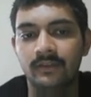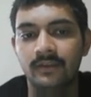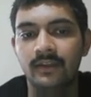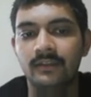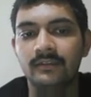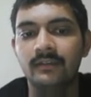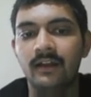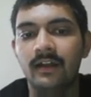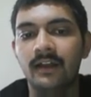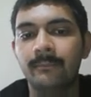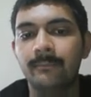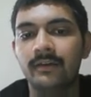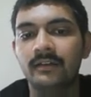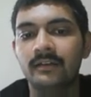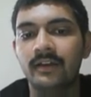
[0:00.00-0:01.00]
in the
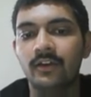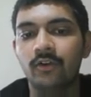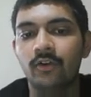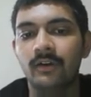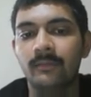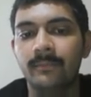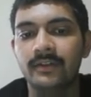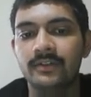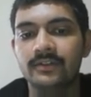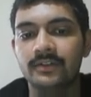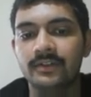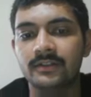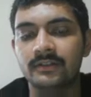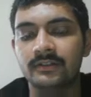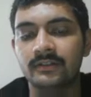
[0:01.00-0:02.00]
hyperthyroid
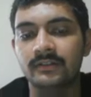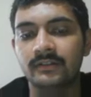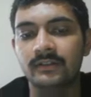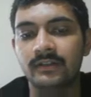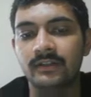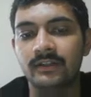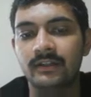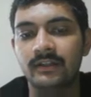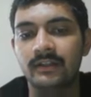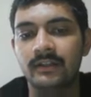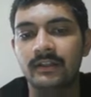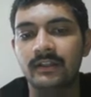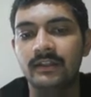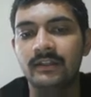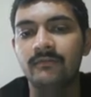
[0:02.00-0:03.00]
patients,
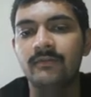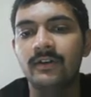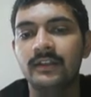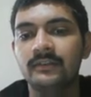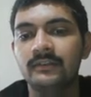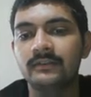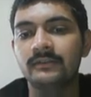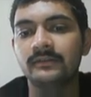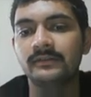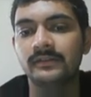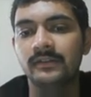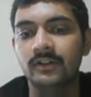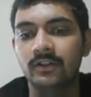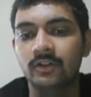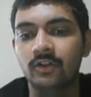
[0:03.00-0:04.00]
even
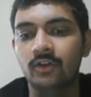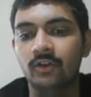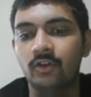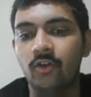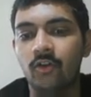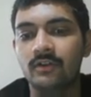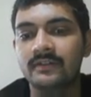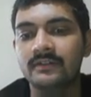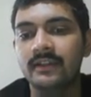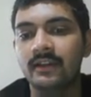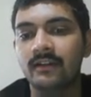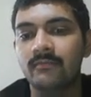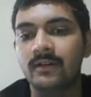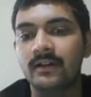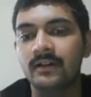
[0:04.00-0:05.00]
toxic
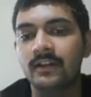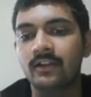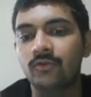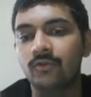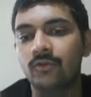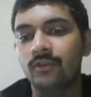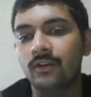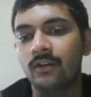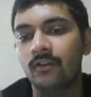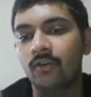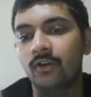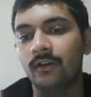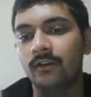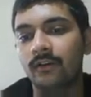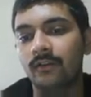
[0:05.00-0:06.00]
multinodular
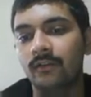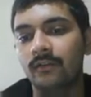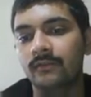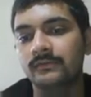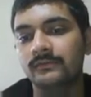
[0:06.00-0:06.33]
goiter